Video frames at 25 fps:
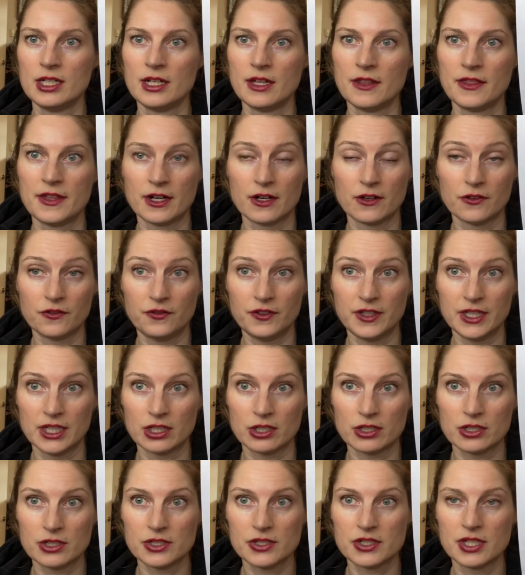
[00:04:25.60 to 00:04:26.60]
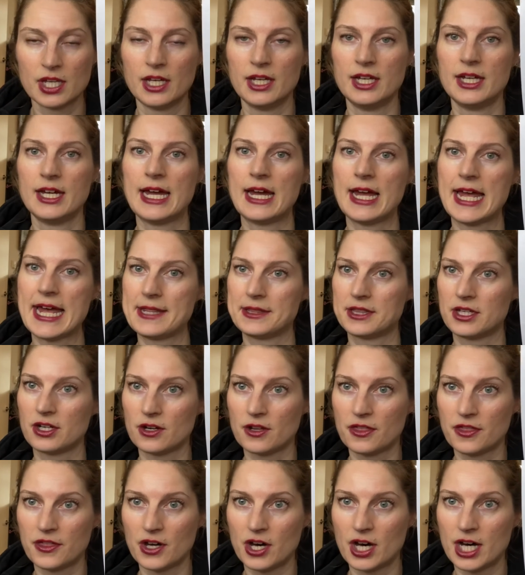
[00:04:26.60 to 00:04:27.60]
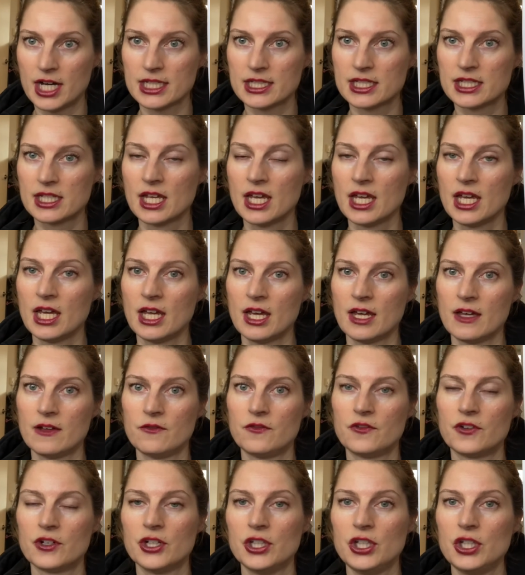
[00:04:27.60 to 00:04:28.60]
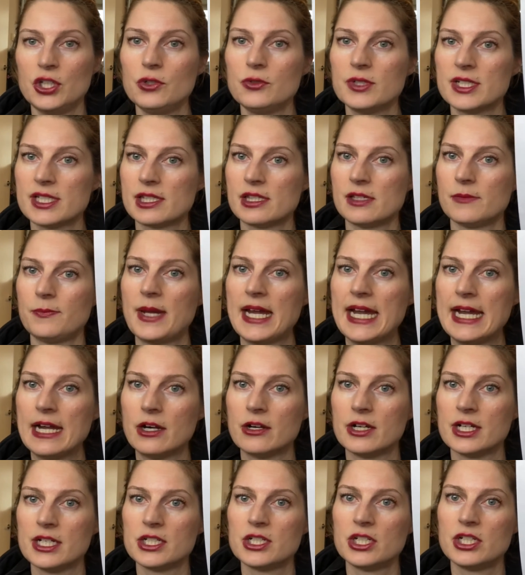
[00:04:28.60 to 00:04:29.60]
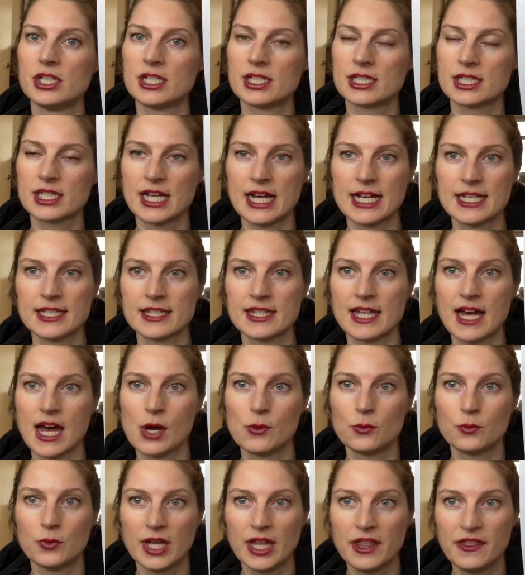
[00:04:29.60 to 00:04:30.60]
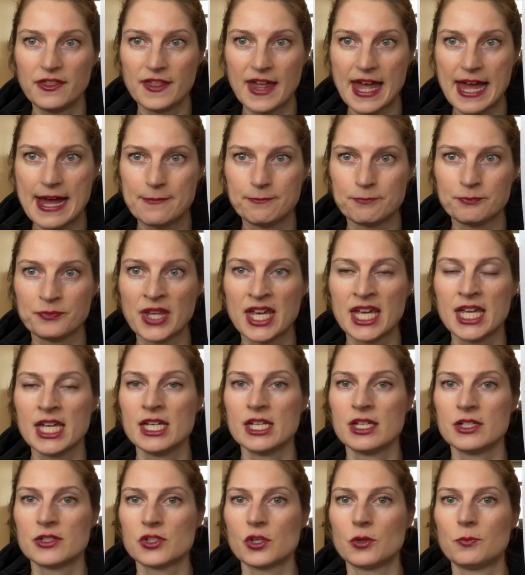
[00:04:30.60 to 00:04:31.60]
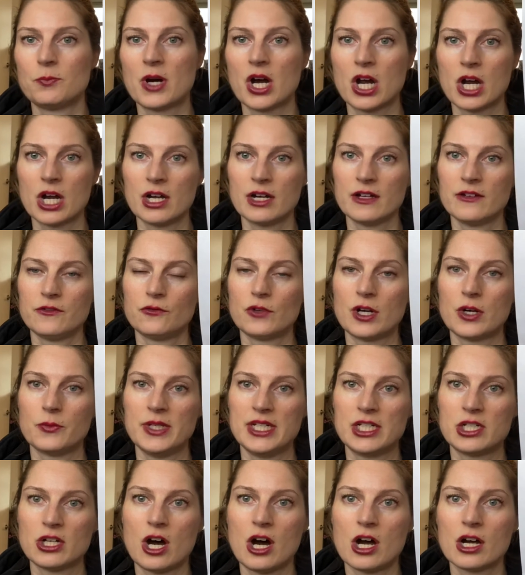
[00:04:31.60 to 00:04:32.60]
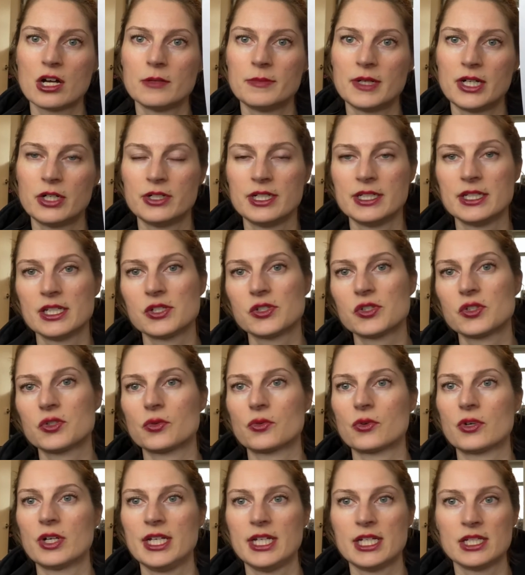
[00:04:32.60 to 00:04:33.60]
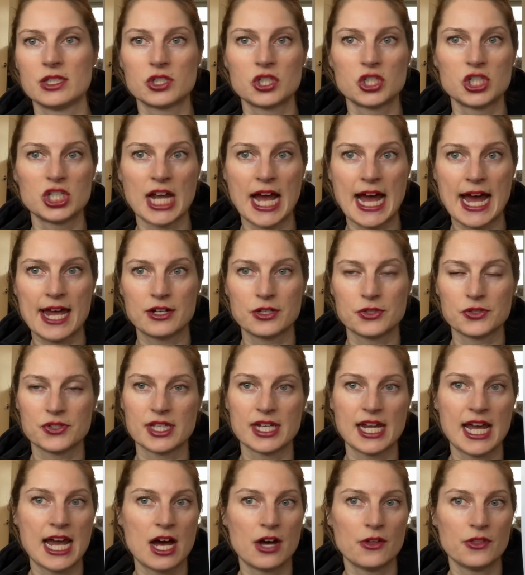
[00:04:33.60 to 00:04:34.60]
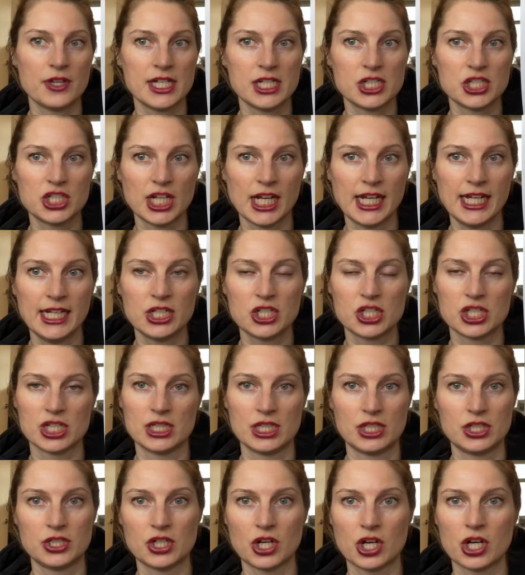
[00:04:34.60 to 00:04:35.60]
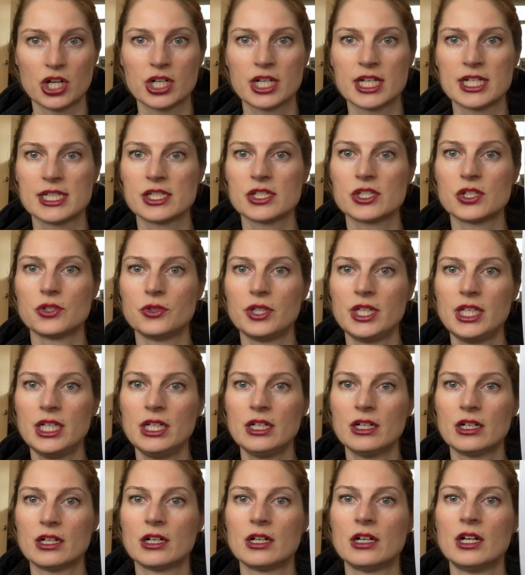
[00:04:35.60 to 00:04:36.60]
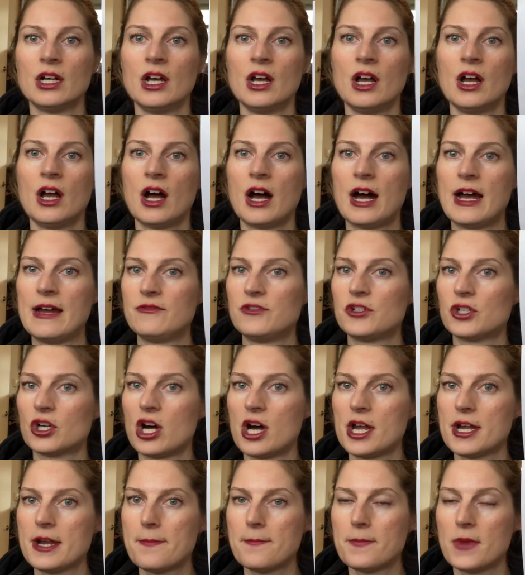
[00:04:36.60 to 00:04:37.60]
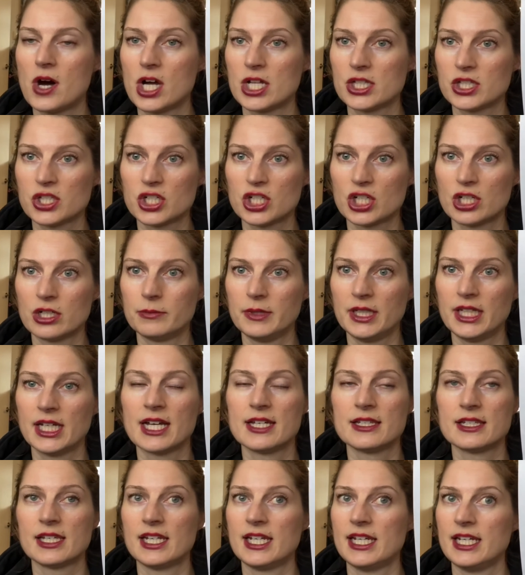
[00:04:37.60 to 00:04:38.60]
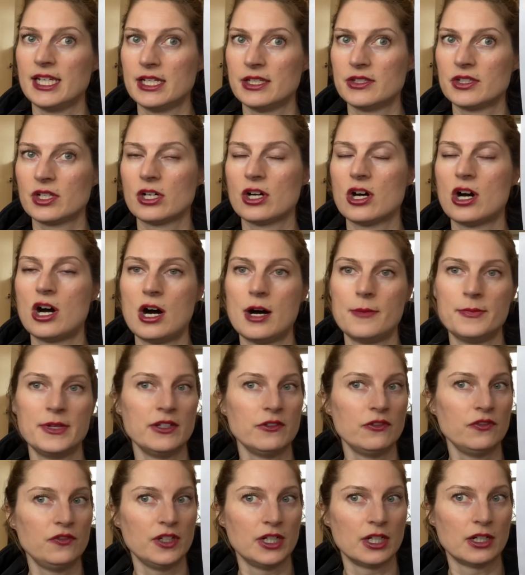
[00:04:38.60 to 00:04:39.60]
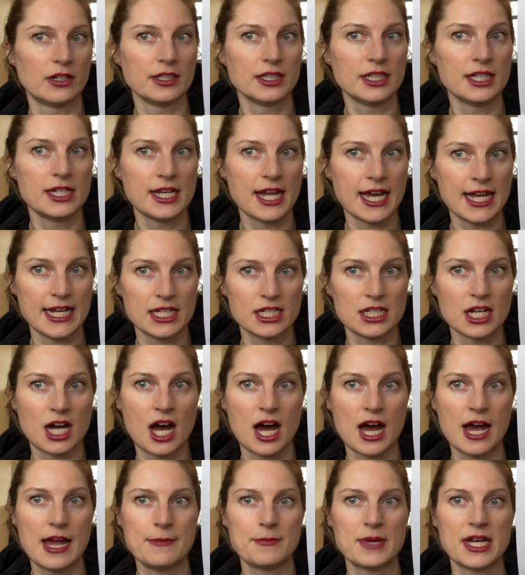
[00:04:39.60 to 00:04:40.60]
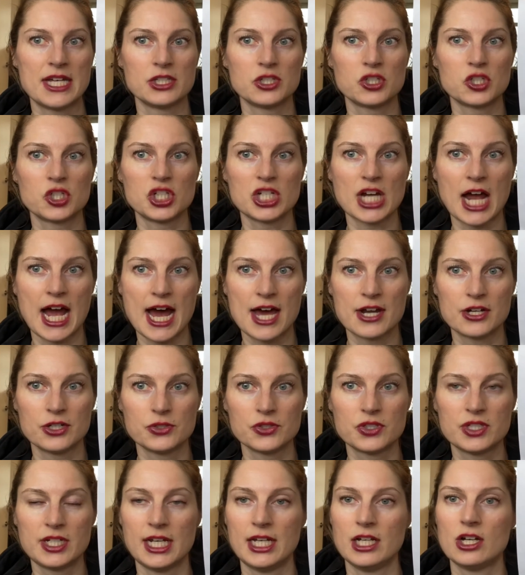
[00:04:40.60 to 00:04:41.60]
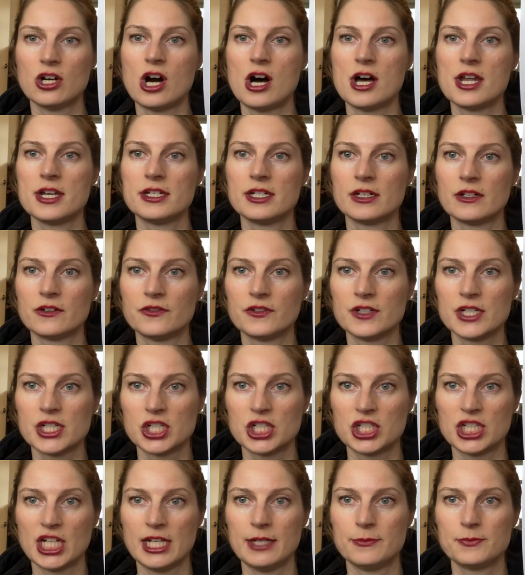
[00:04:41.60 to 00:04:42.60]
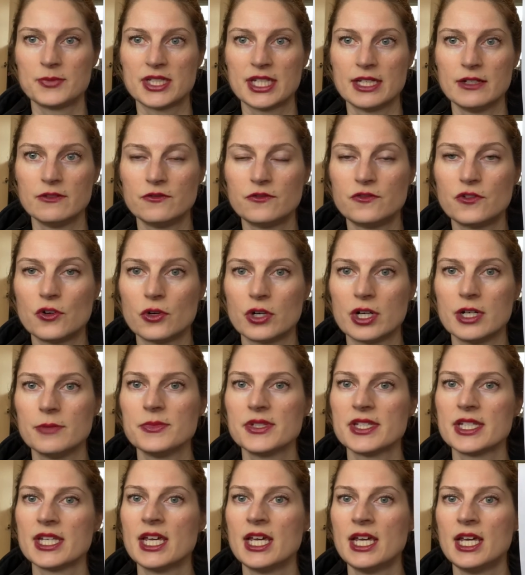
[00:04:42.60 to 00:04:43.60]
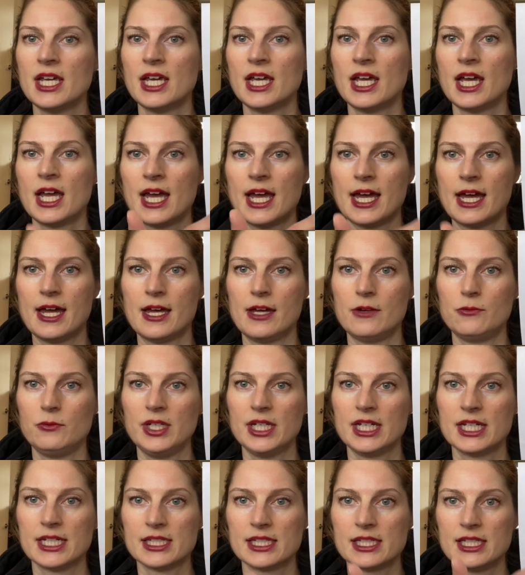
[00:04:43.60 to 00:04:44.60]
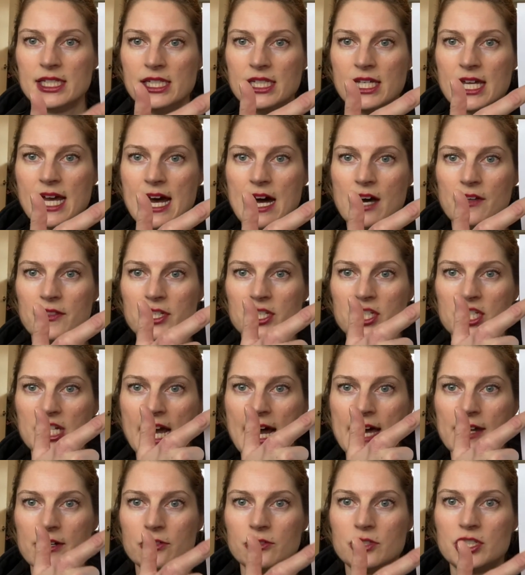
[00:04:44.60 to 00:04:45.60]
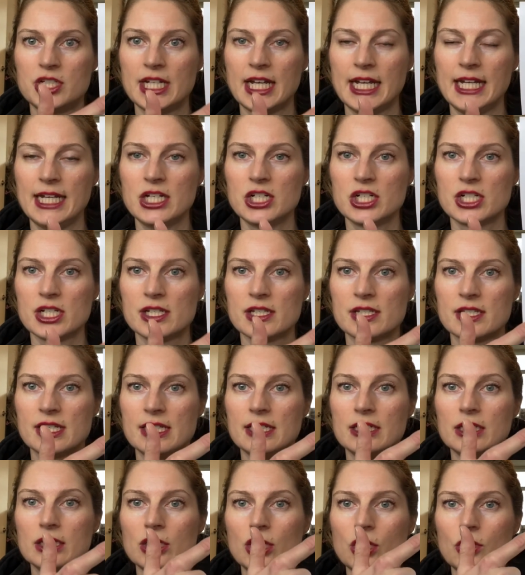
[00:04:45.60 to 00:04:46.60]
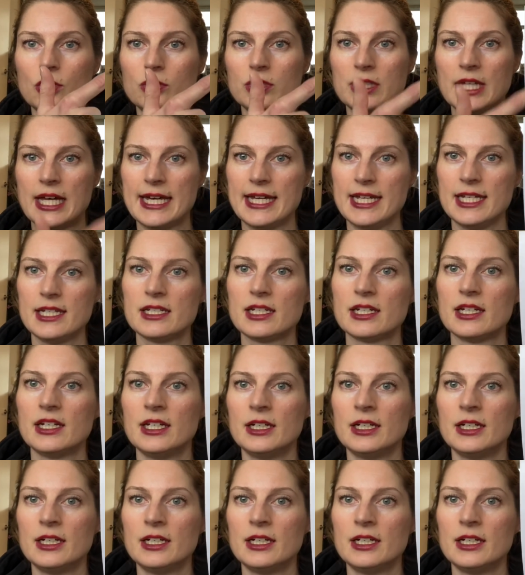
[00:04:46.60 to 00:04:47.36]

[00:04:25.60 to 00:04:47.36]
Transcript: their fears and their thoughts, and for you as the parent to discuss that with them. So, part of what we talk about in the story is shadows and how they change in the dark. And so, here I've drawn a monster because it is a common fear in the nighttime as shadows take on different shapes and forms. And we can see how the shadow changes in low light